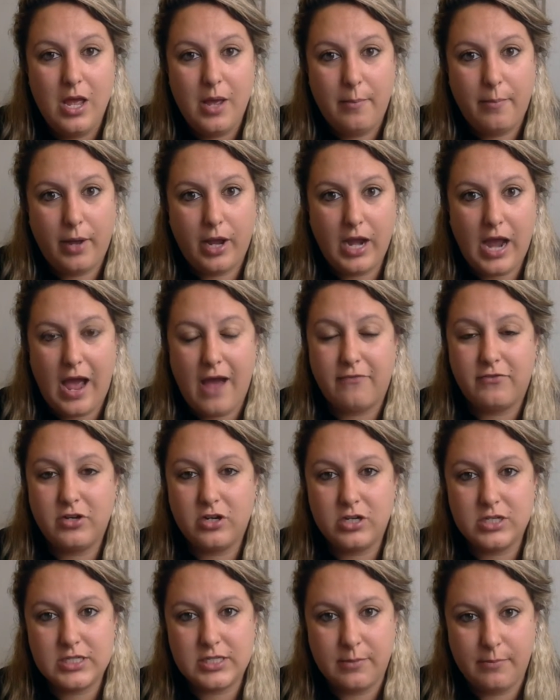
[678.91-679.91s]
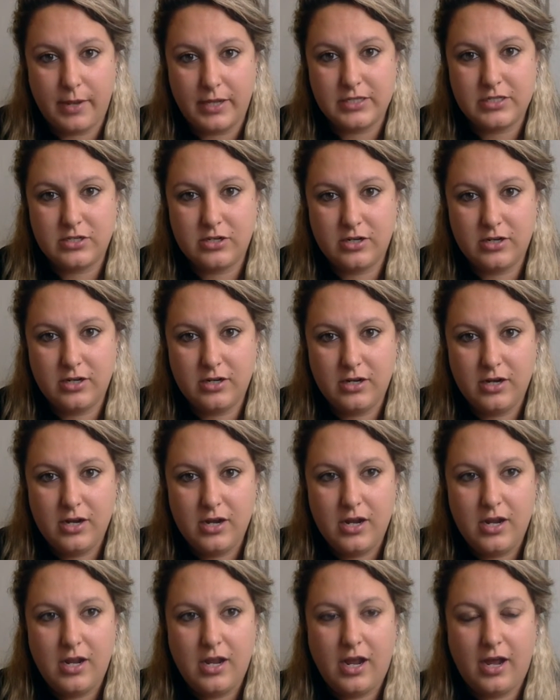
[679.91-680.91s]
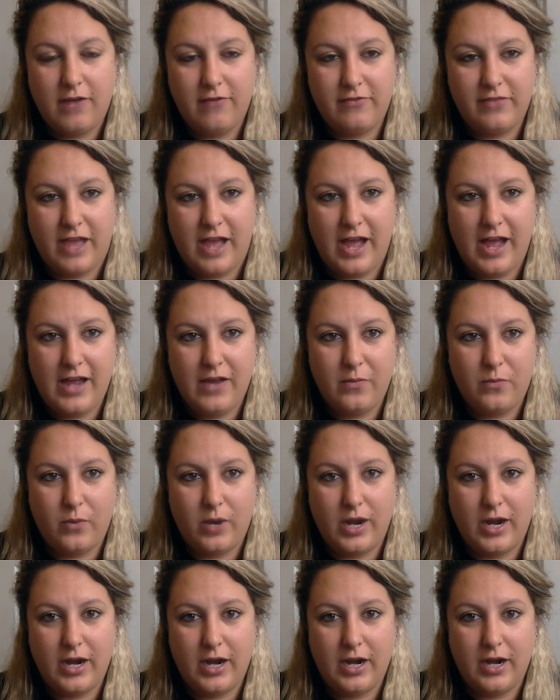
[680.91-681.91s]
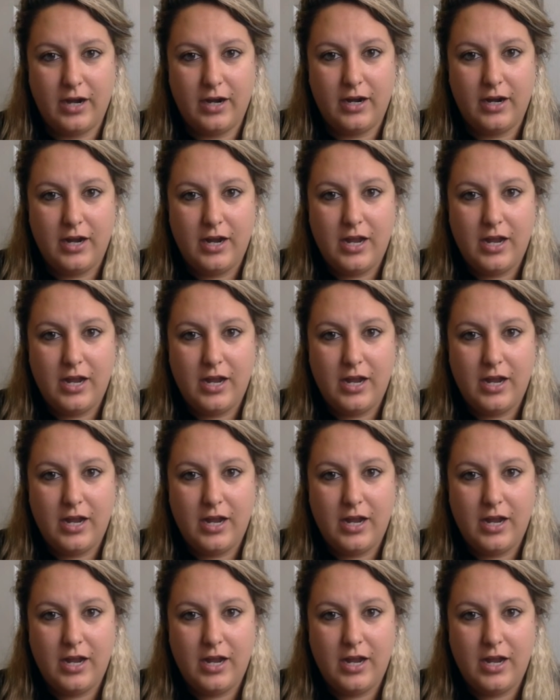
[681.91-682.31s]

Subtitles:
But after a semester of that where